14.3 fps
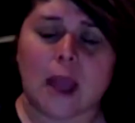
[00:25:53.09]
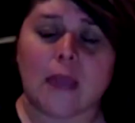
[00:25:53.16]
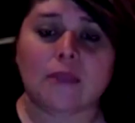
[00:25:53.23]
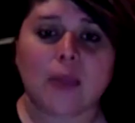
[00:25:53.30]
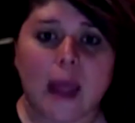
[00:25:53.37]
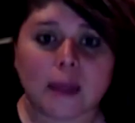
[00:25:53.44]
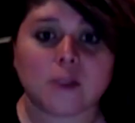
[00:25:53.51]
And
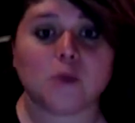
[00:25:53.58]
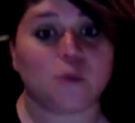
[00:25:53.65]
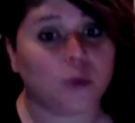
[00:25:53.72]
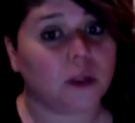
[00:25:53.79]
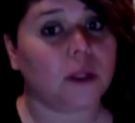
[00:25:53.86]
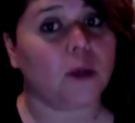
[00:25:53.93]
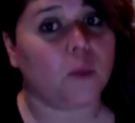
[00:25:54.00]
that's
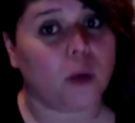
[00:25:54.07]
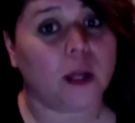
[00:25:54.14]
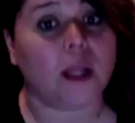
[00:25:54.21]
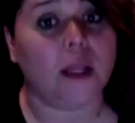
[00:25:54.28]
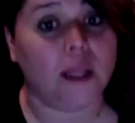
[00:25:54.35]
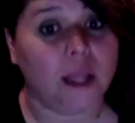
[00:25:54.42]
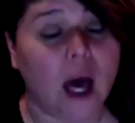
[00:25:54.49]
really what
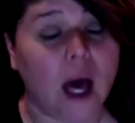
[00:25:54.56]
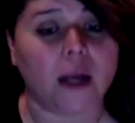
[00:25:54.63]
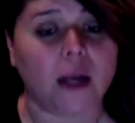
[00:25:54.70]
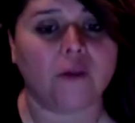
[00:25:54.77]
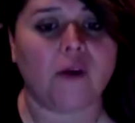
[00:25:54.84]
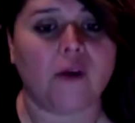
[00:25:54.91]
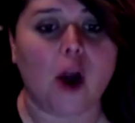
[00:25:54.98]
a lot
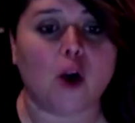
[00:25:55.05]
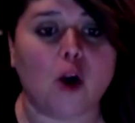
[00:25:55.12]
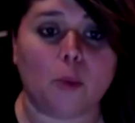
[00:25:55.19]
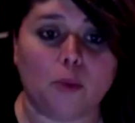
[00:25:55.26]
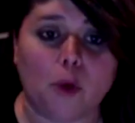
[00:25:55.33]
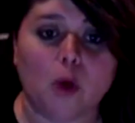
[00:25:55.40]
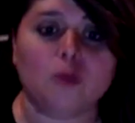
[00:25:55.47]
of our
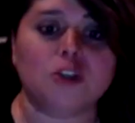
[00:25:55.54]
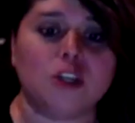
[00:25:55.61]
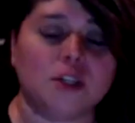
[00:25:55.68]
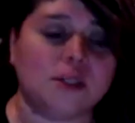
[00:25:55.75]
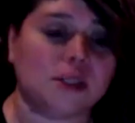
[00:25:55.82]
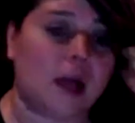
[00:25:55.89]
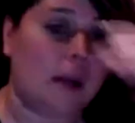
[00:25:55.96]

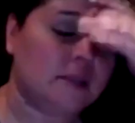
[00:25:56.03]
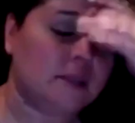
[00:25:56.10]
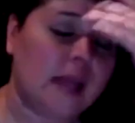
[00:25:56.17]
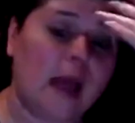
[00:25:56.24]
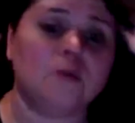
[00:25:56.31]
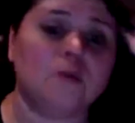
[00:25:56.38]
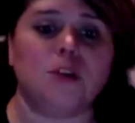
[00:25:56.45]
approaches come
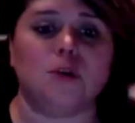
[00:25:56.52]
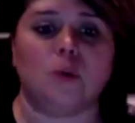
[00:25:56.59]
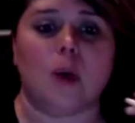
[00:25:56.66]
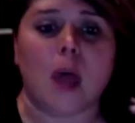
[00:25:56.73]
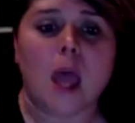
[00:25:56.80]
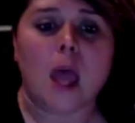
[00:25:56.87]
down to.